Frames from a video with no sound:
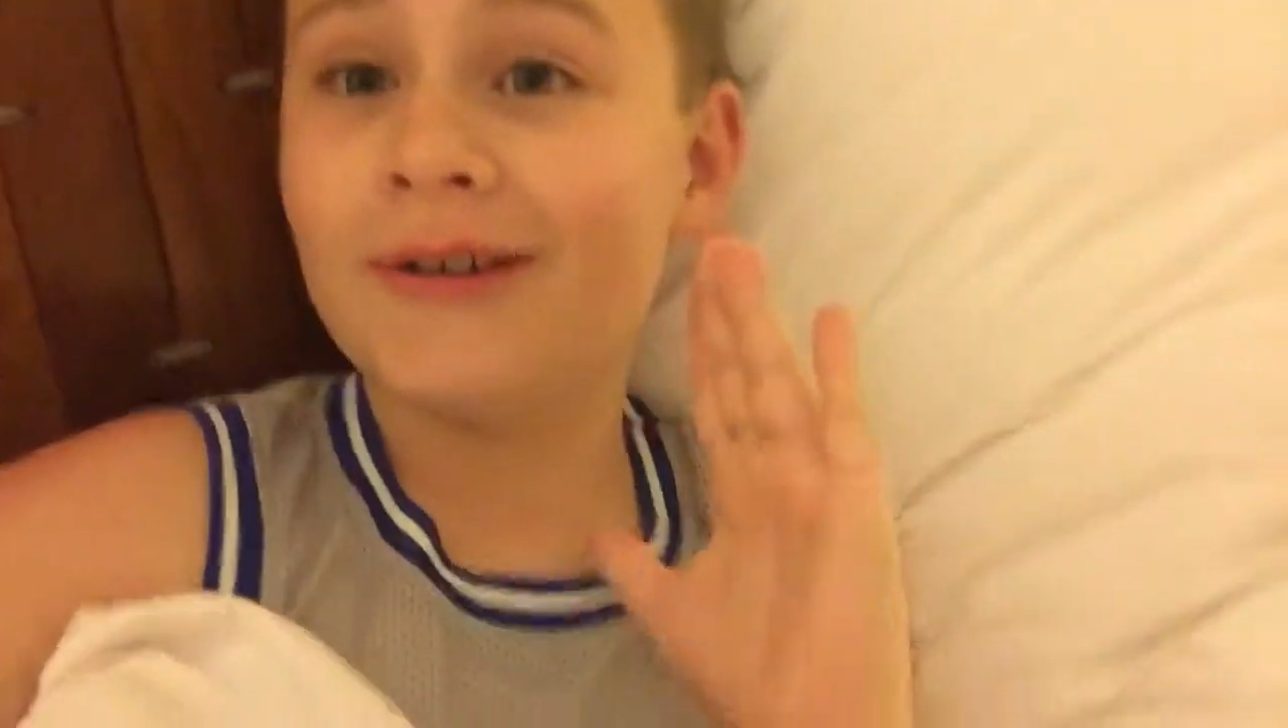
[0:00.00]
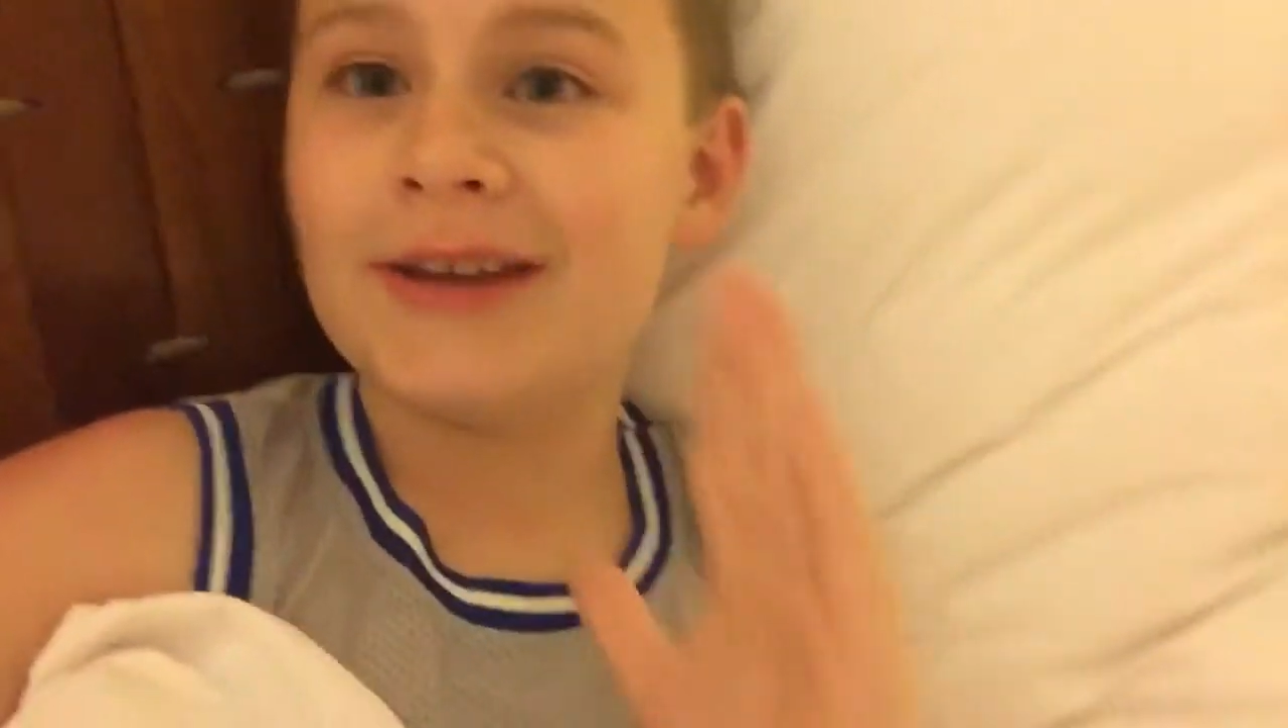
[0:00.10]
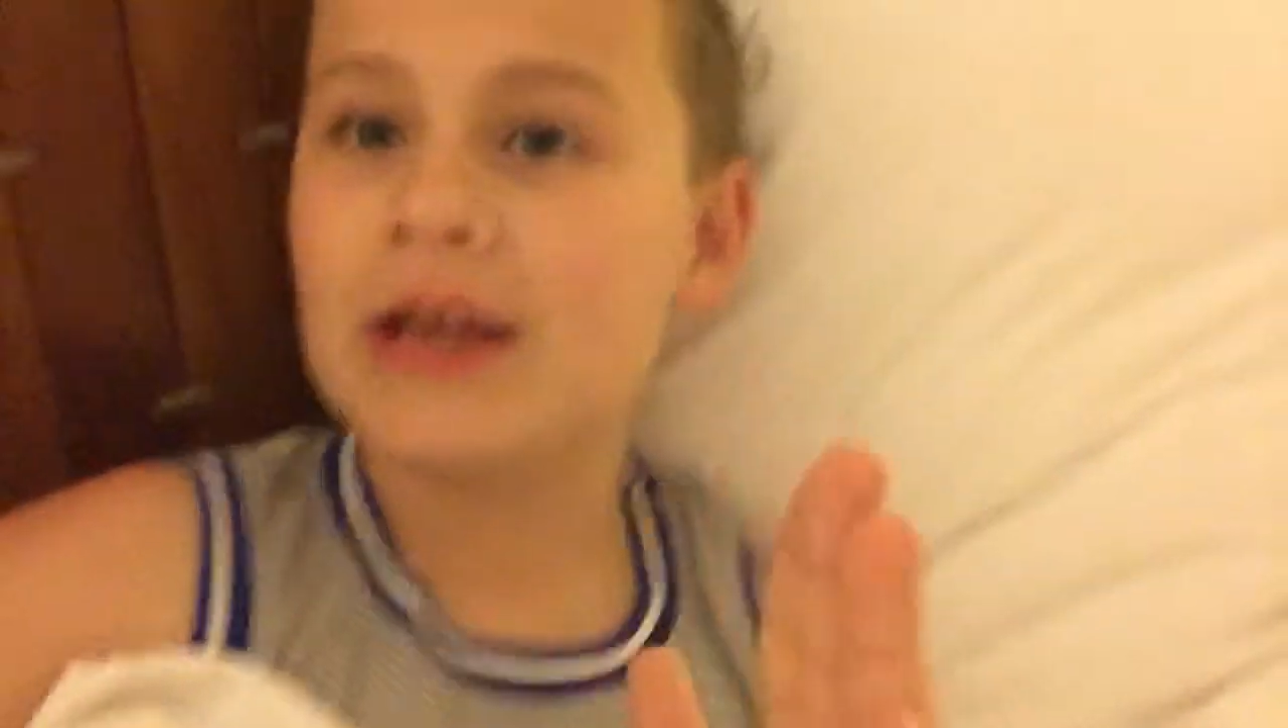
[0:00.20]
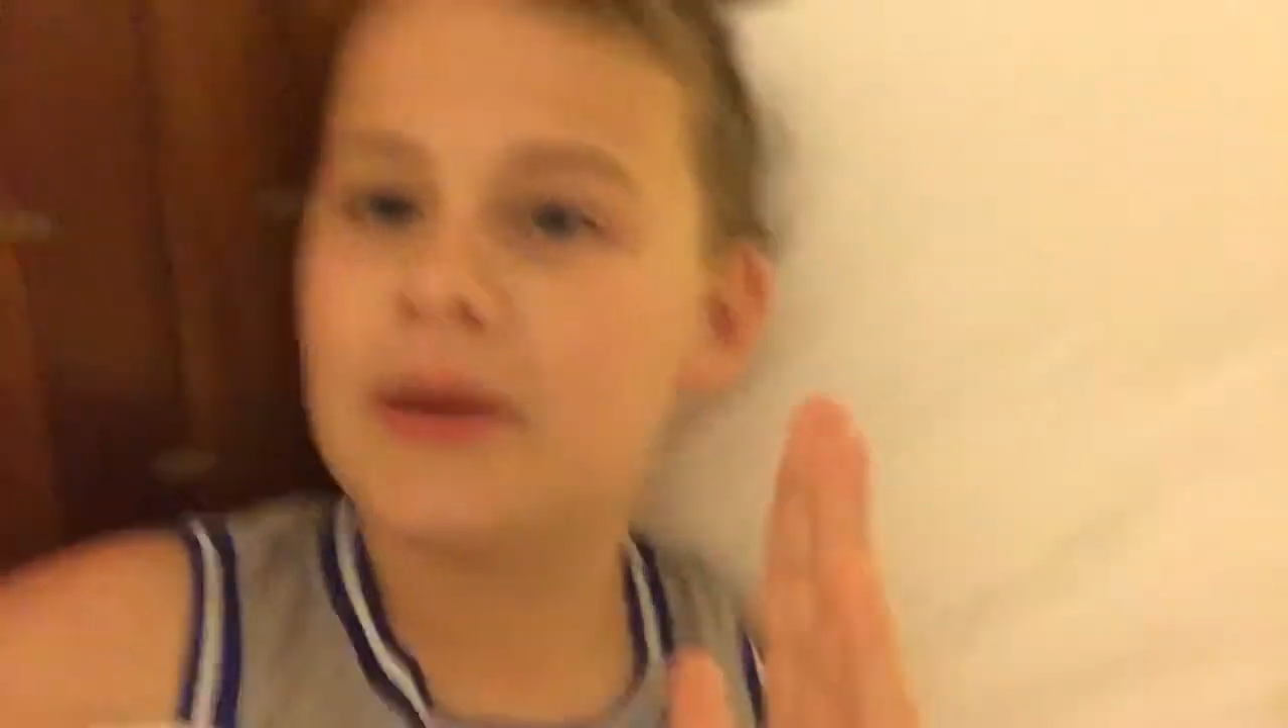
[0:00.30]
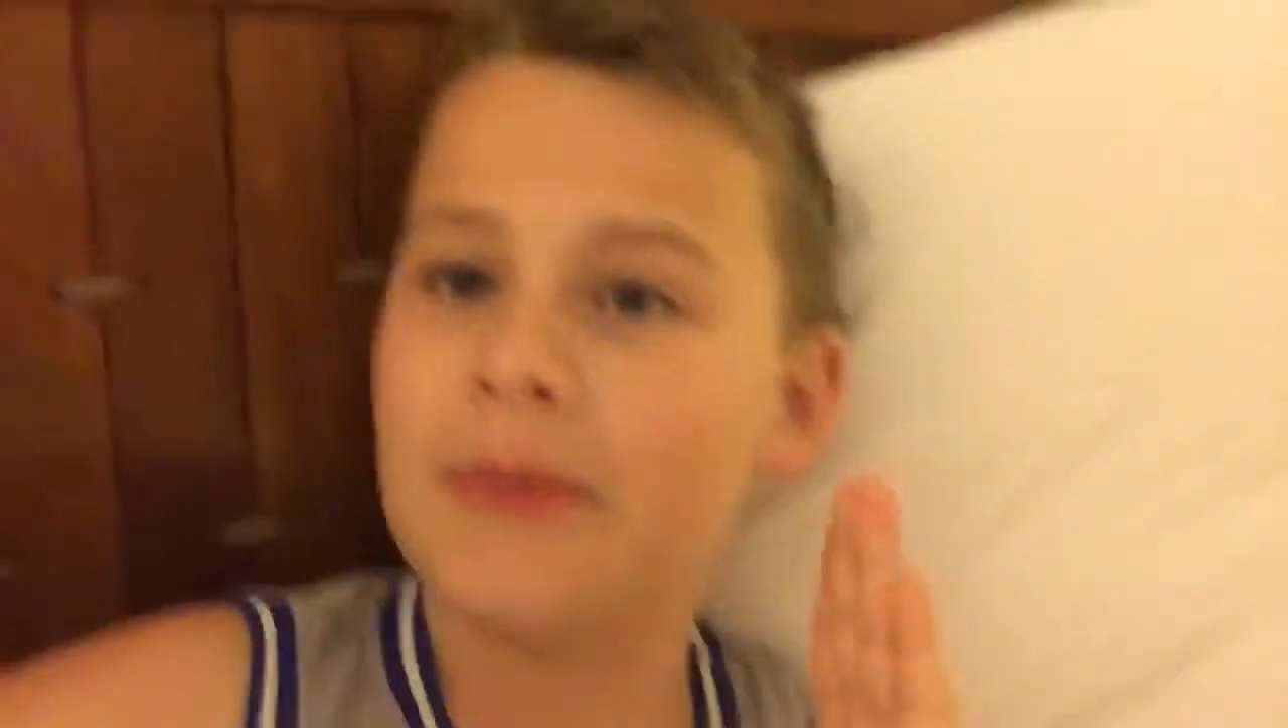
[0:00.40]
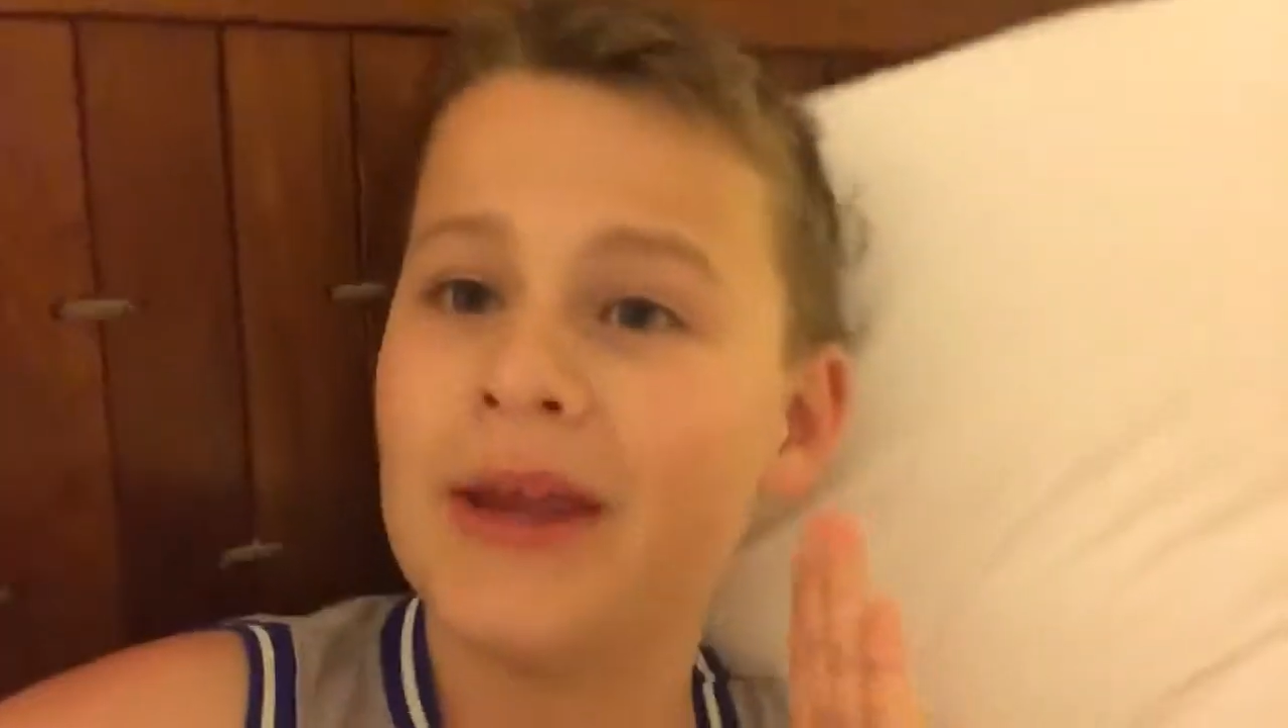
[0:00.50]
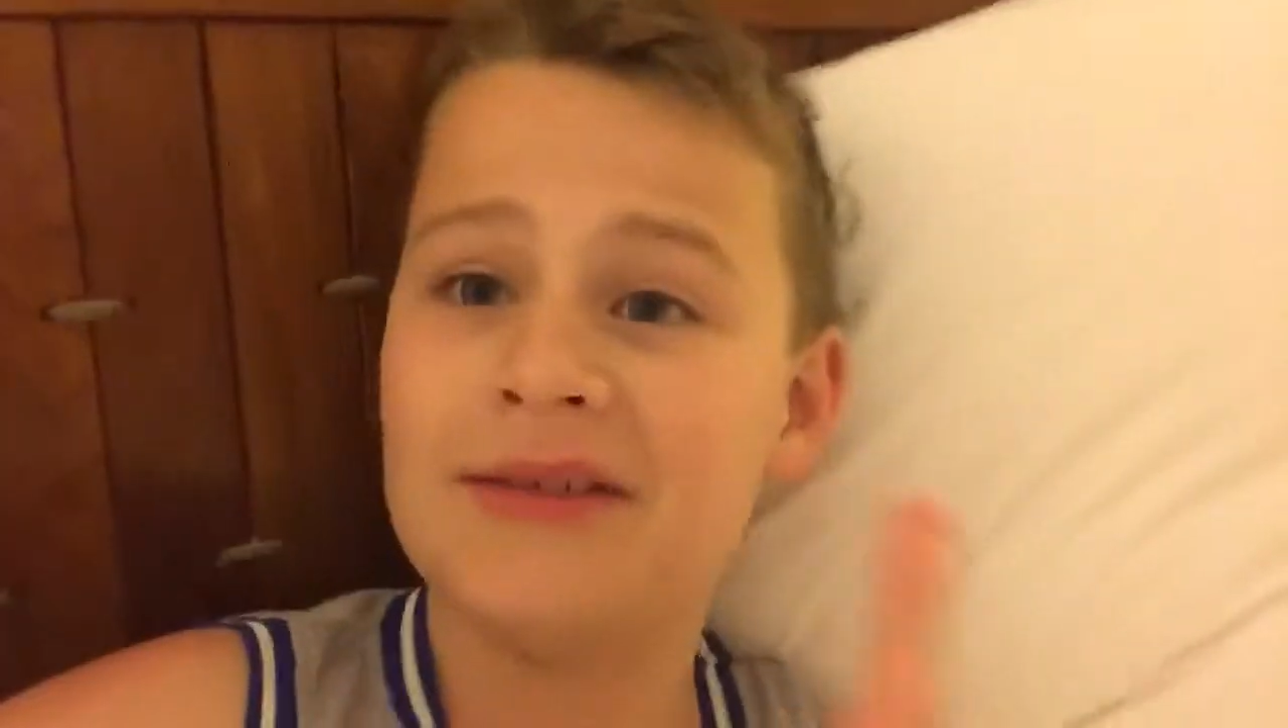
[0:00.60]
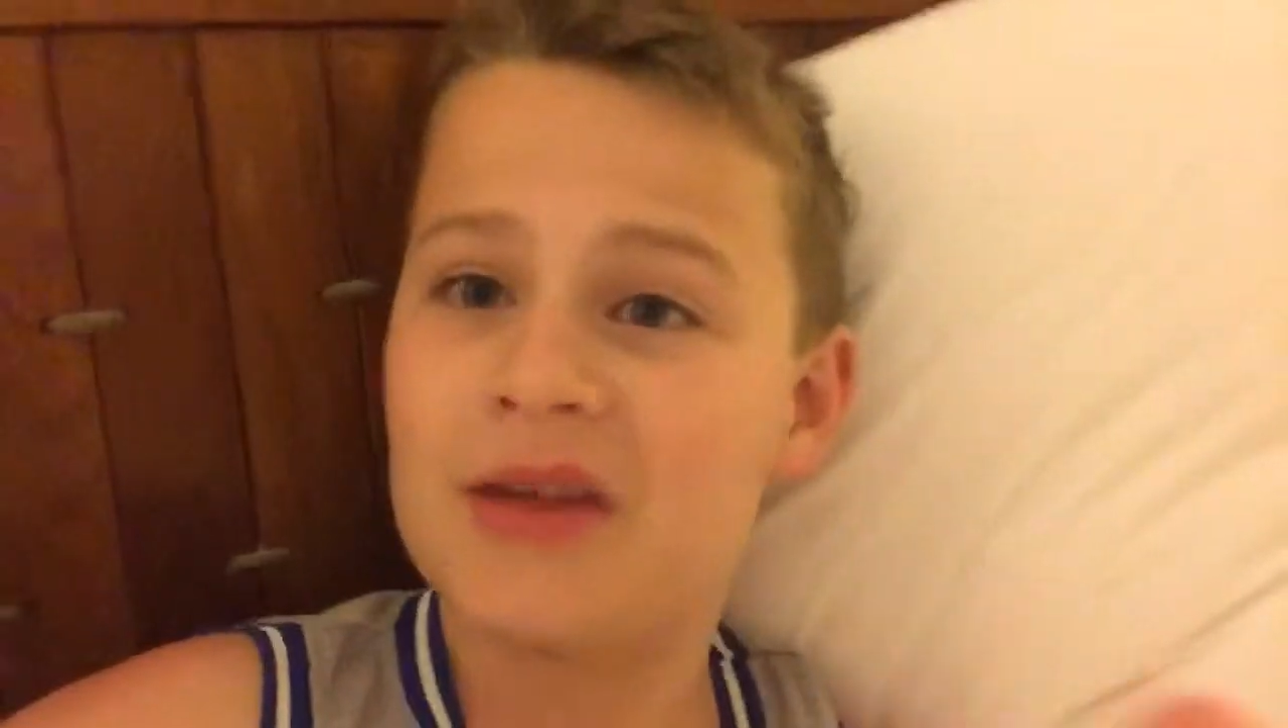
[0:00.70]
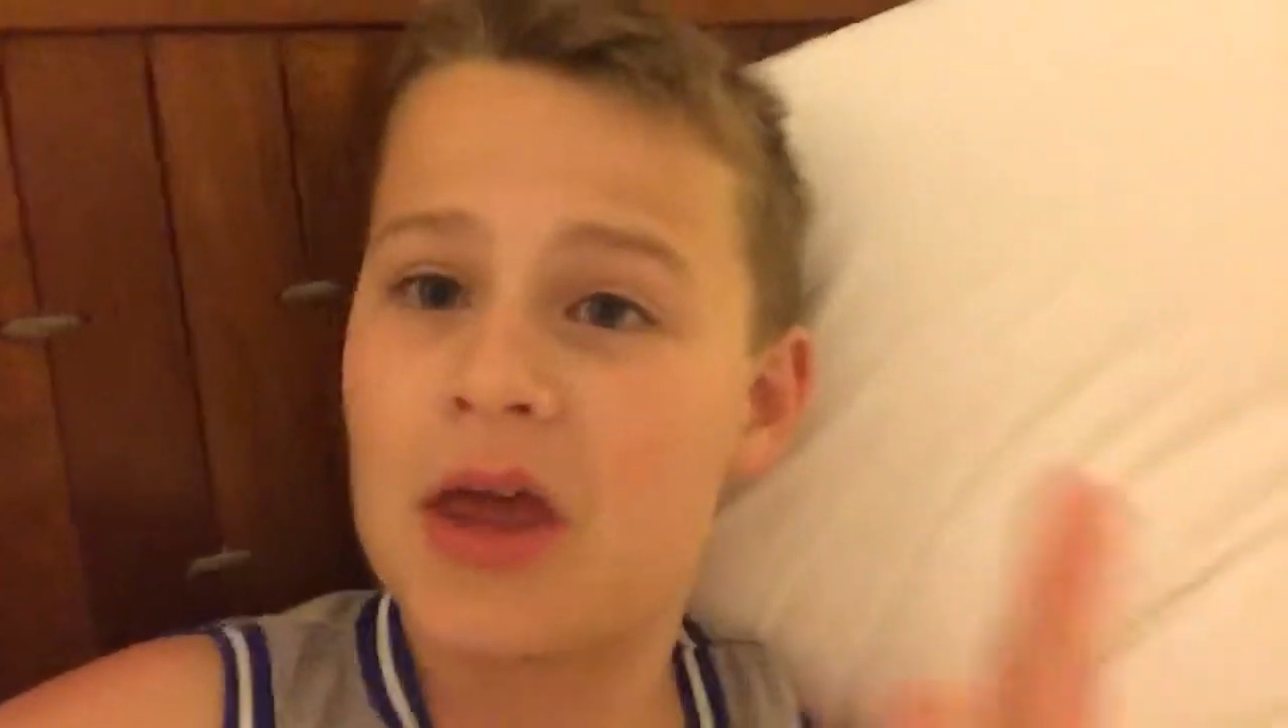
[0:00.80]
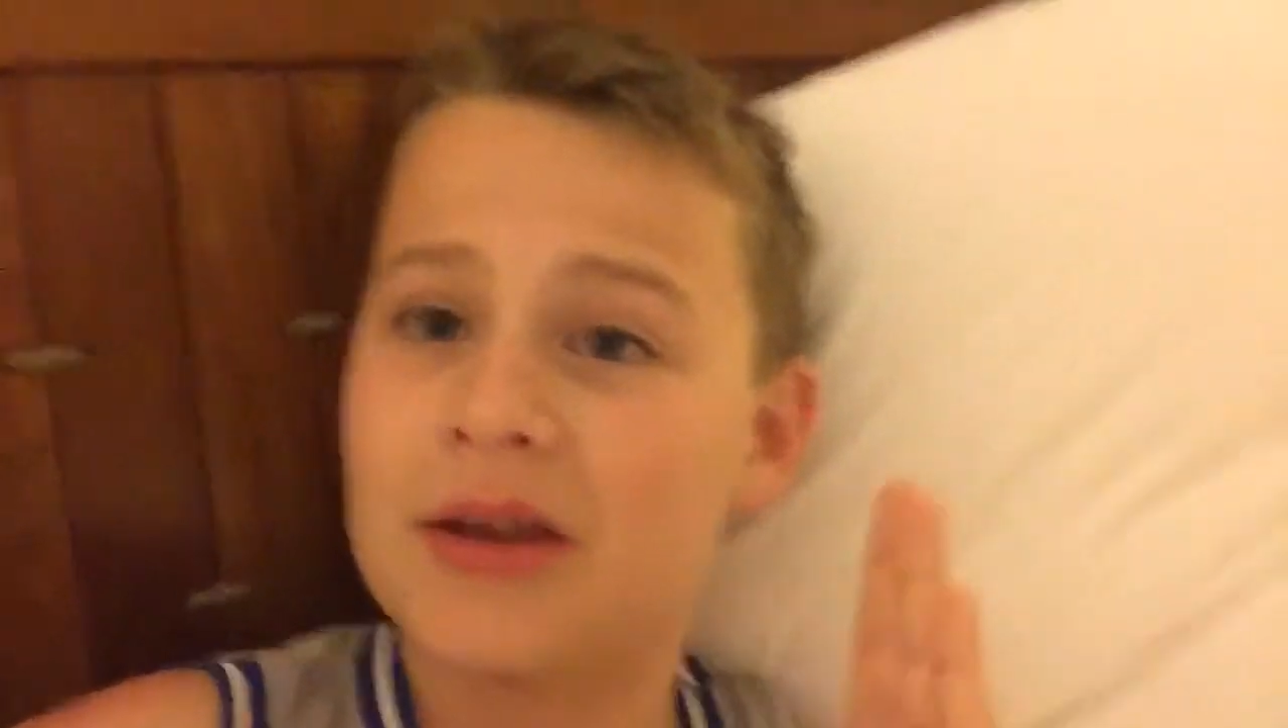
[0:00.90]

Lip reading: team is